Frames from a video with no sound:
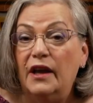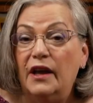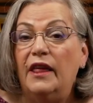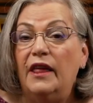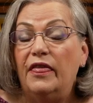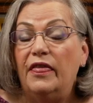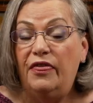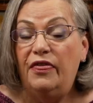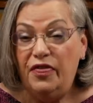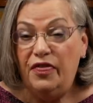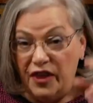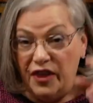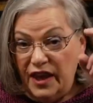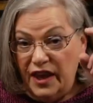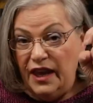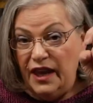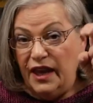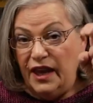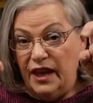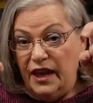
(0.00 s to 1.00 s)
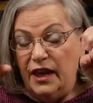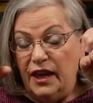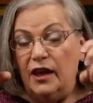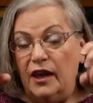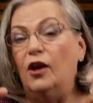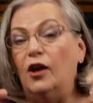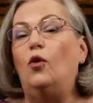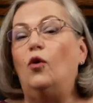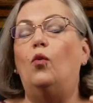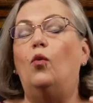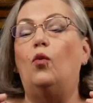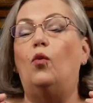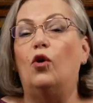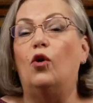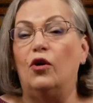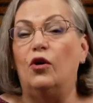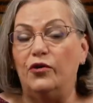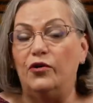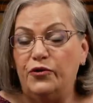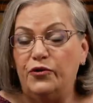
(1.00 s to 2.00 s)
the
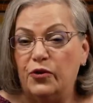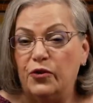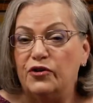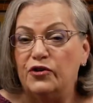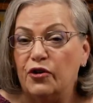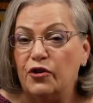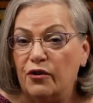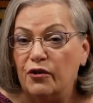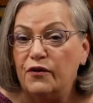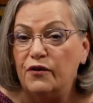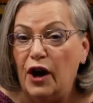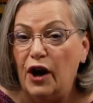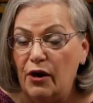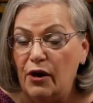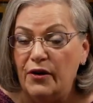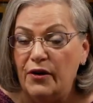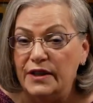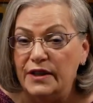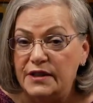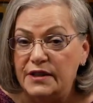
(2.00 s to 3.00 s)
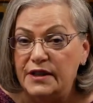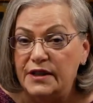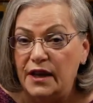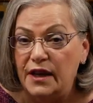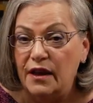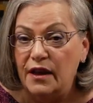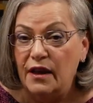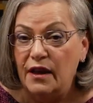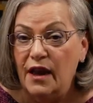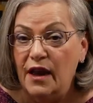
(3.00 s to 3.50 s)
world's reserve currency.